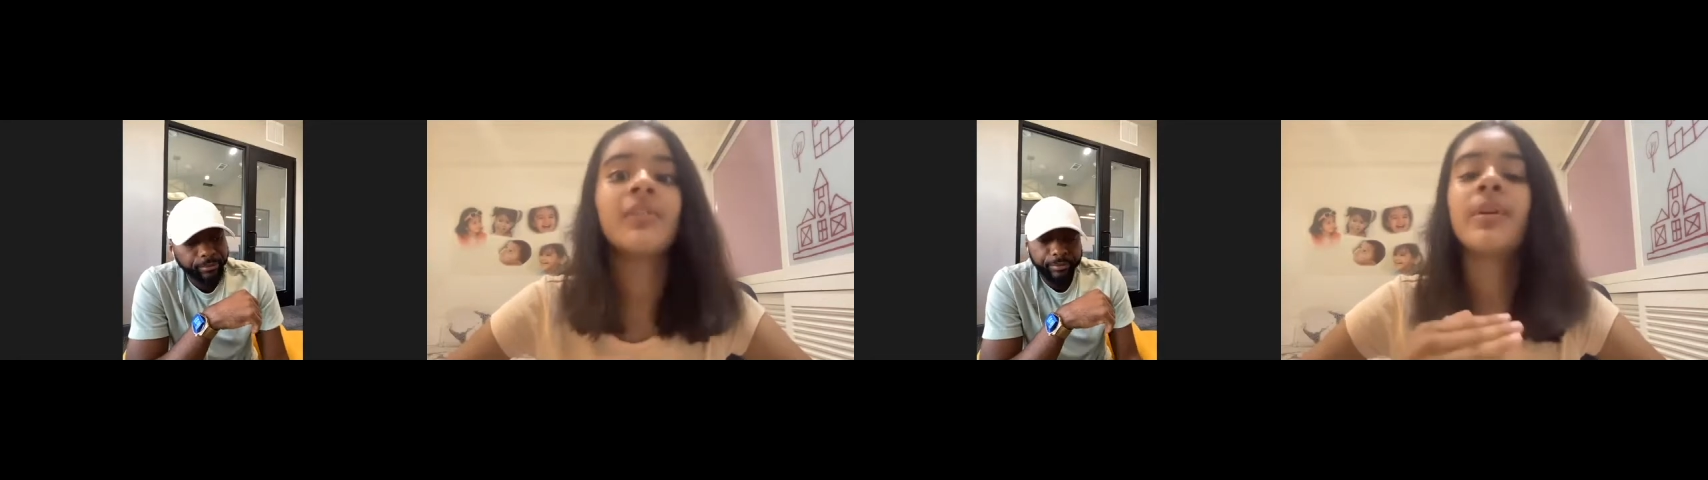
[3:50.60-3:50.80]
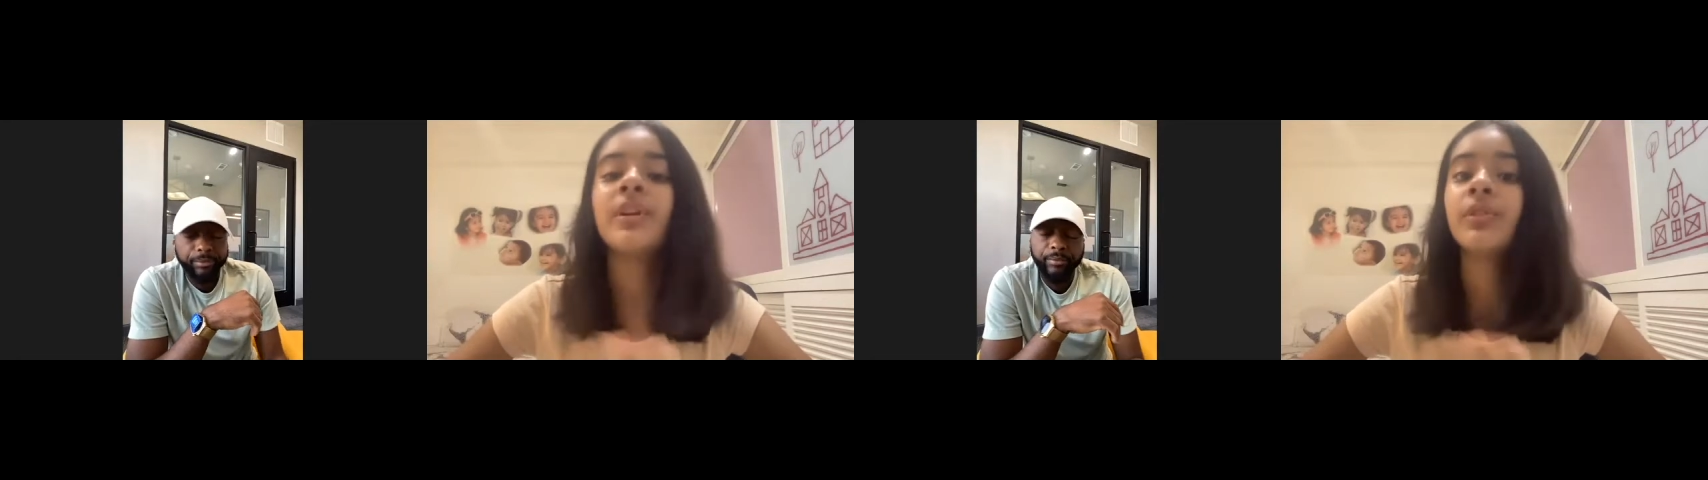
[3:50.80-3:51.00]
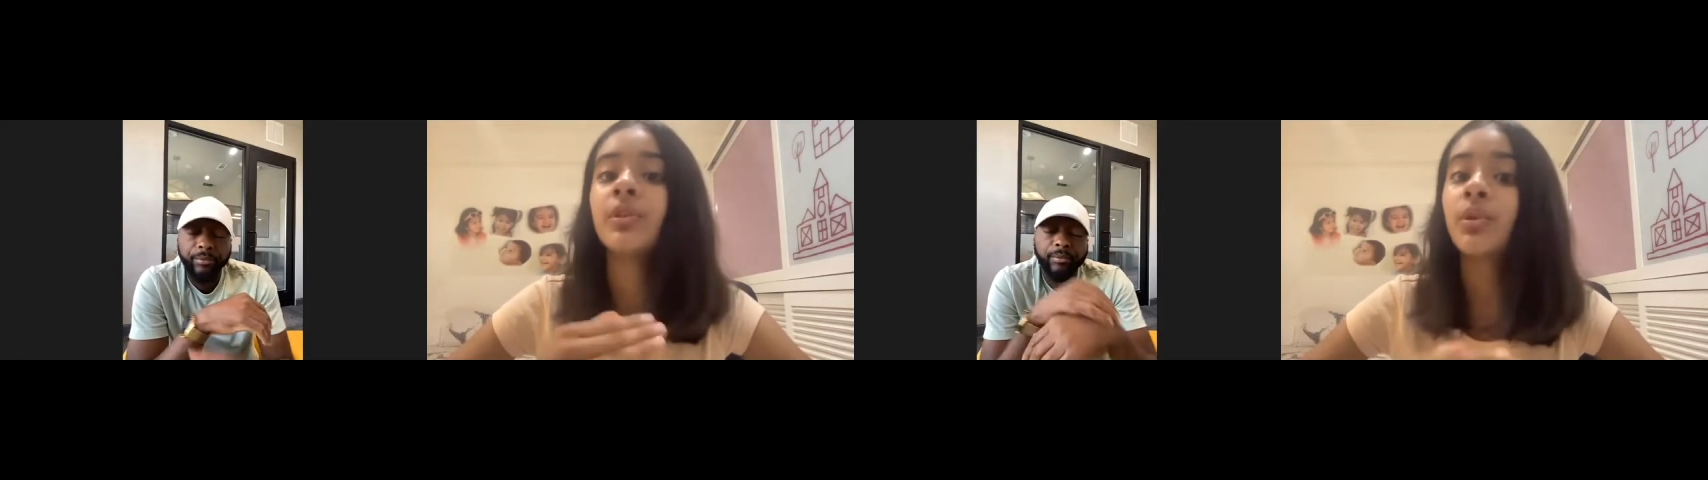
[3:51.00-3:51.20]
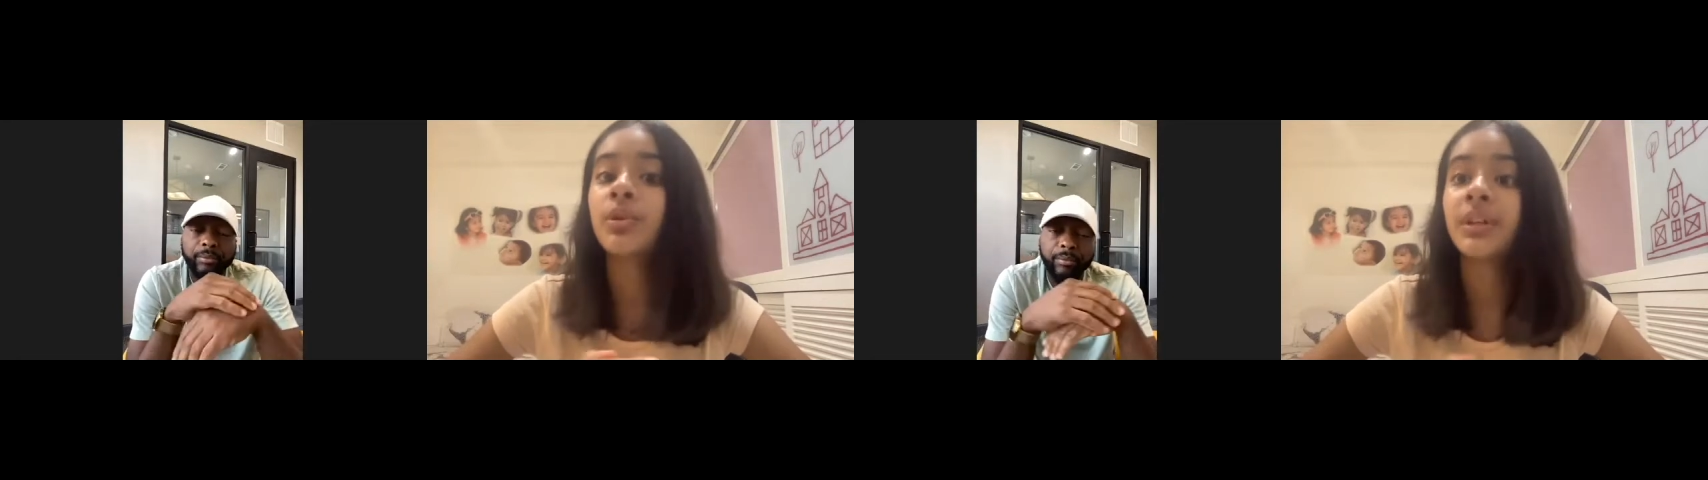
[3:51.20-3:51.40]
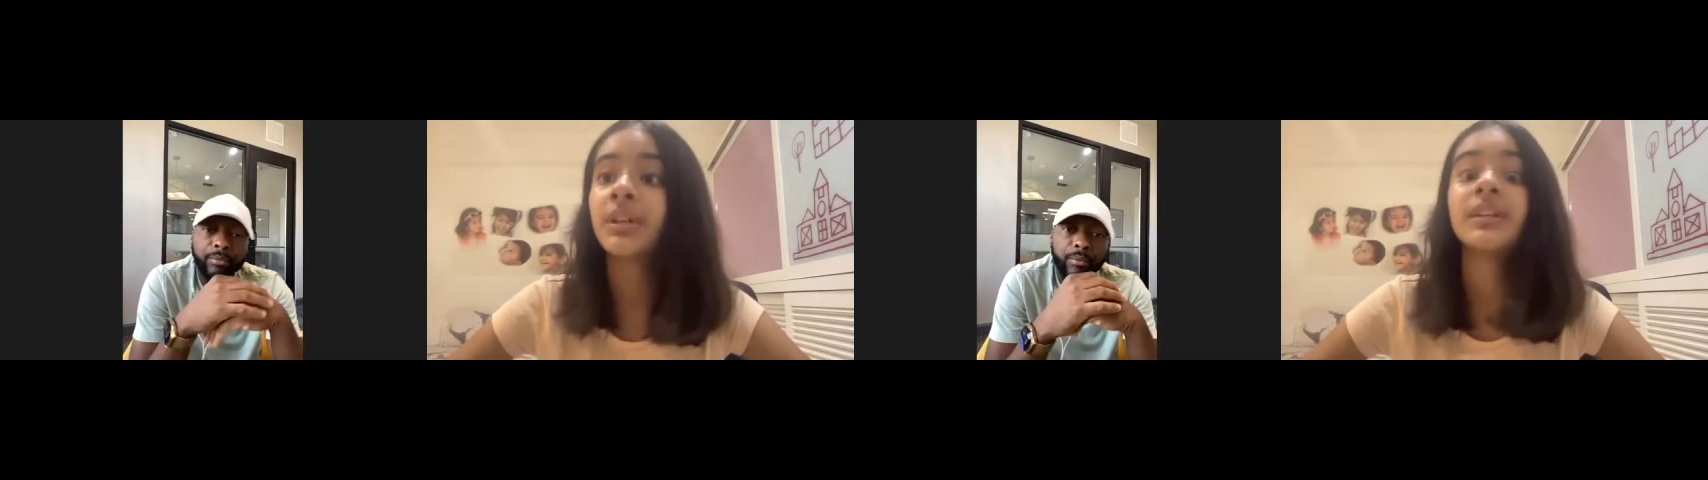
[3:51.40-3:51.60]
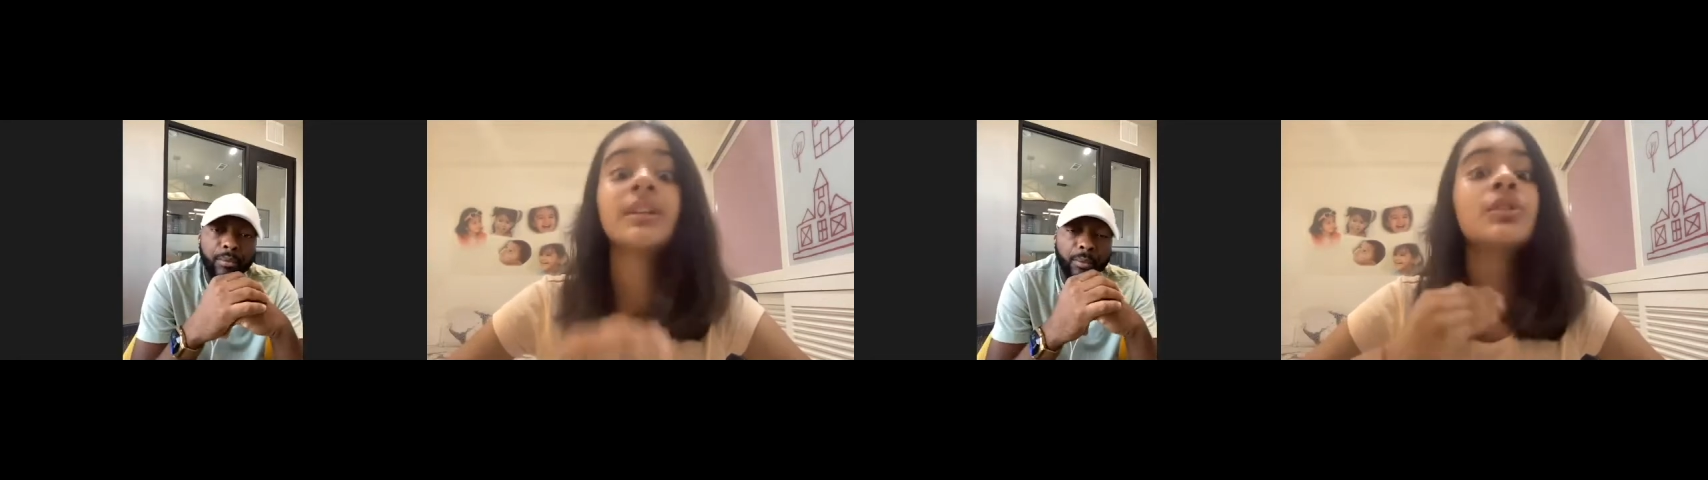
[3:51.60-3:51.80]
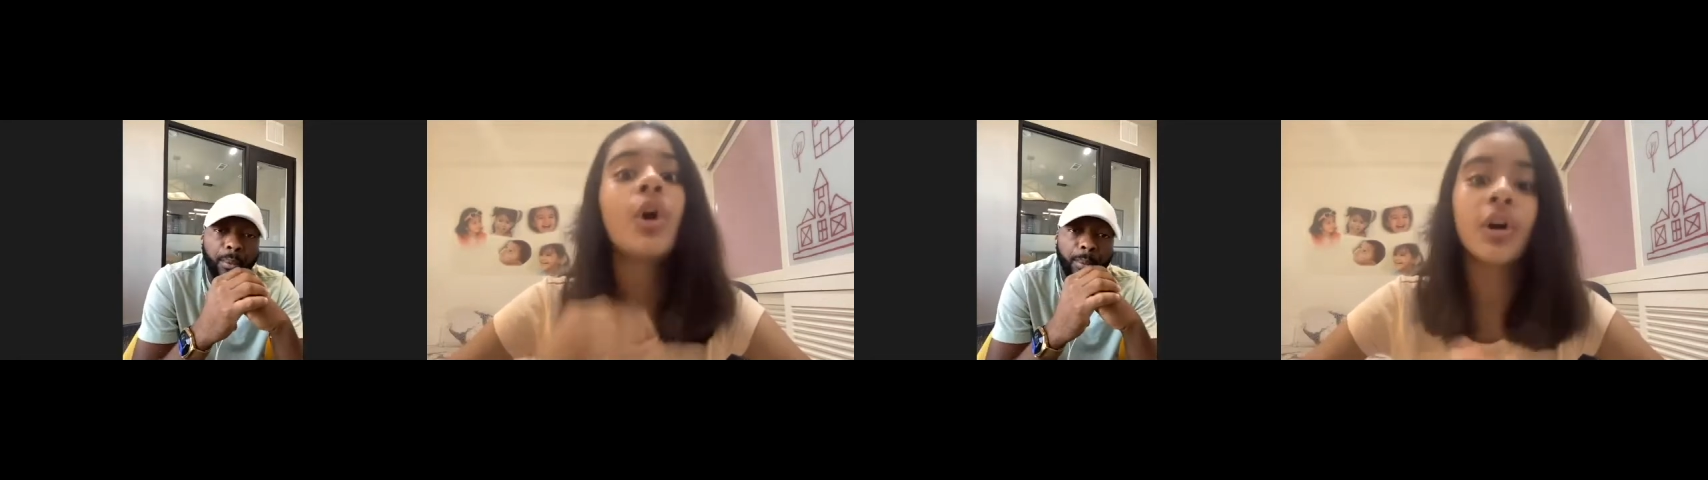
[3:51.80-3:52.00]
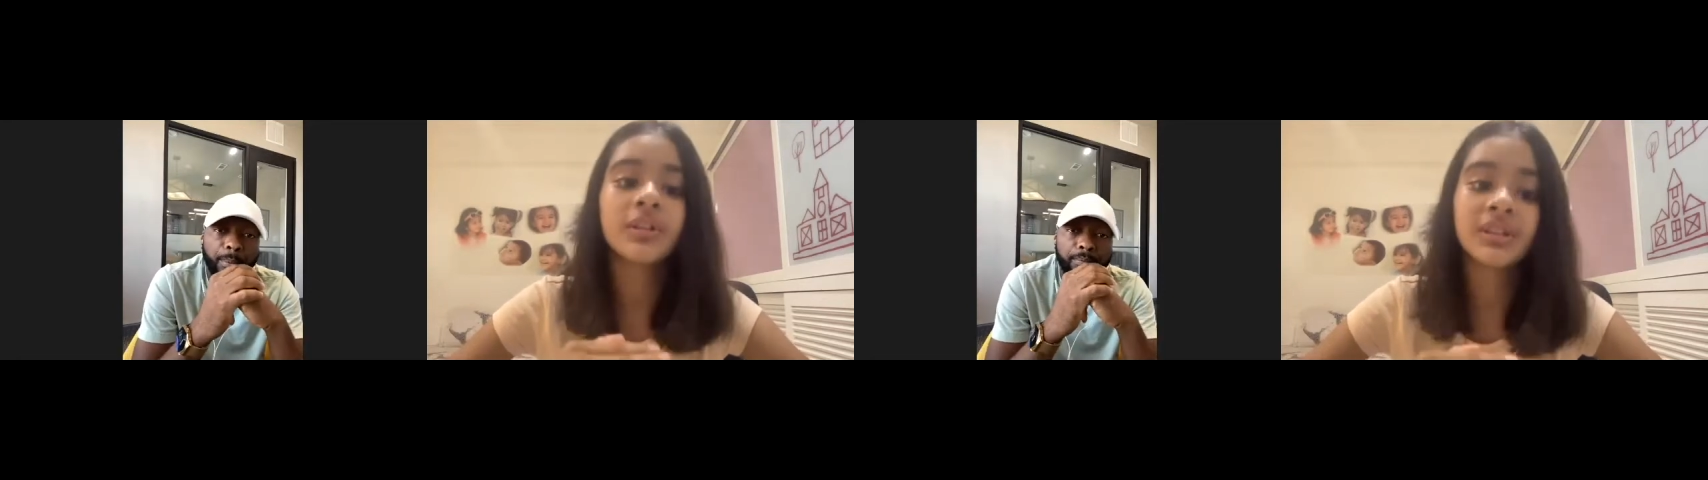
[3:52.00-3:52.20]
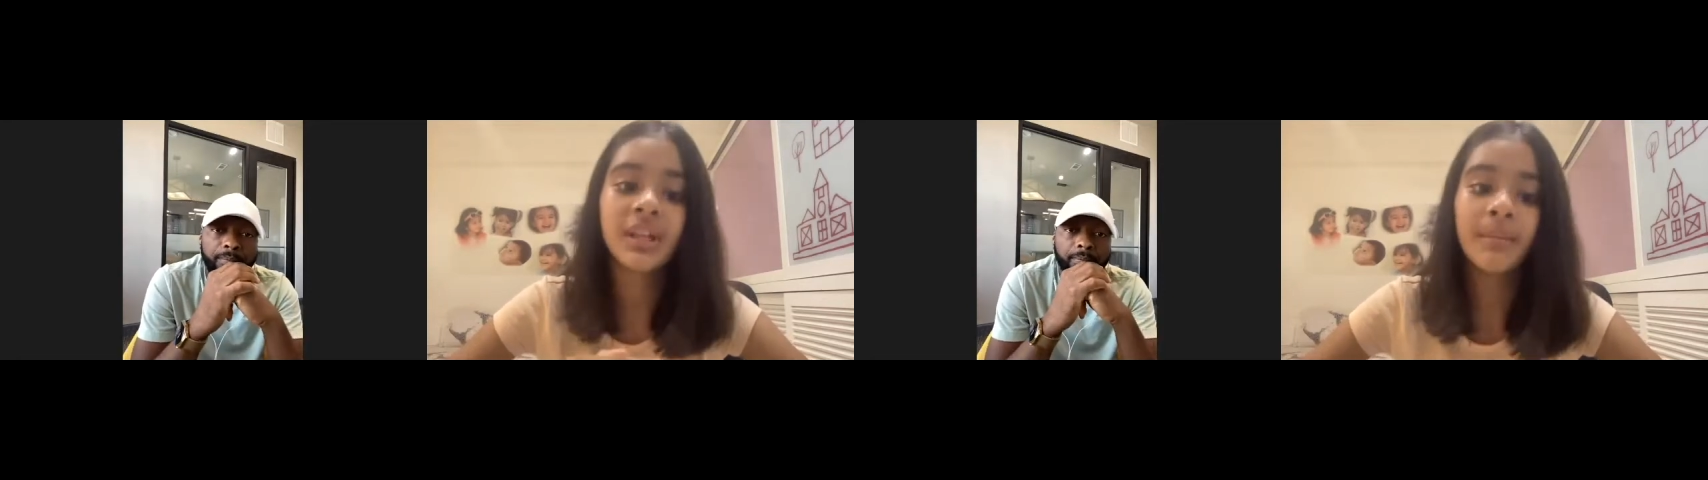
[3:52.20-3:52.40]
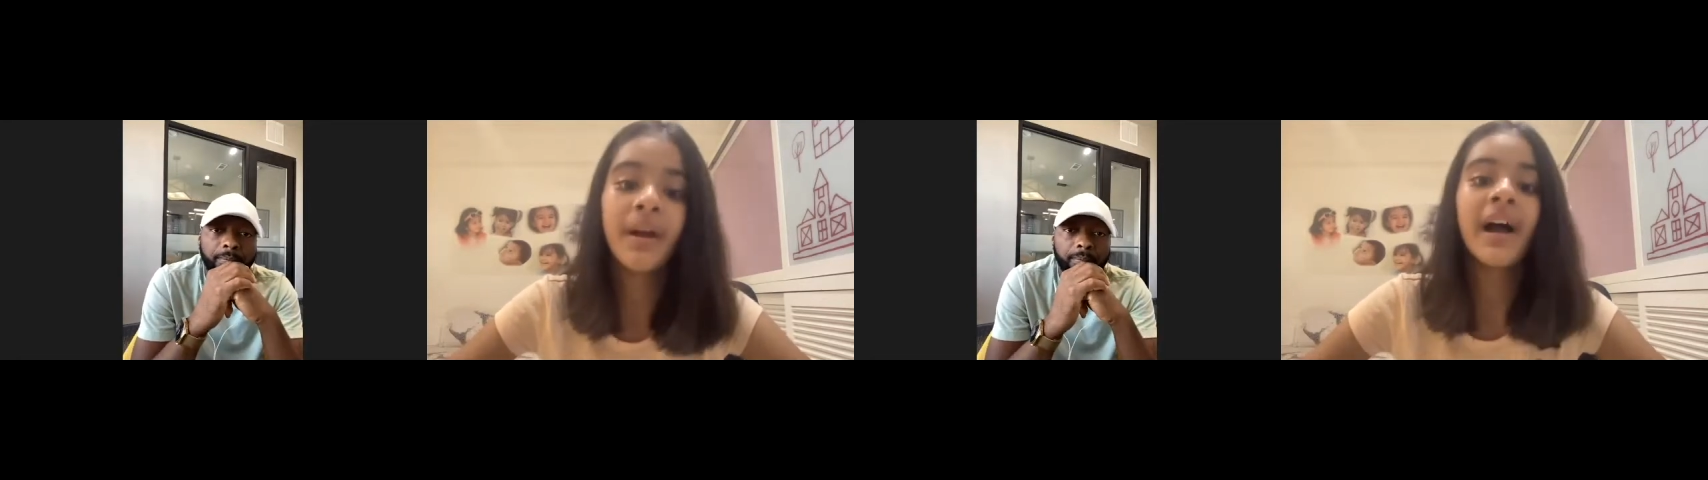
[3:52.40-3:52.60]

in one of the courses because it's awesome.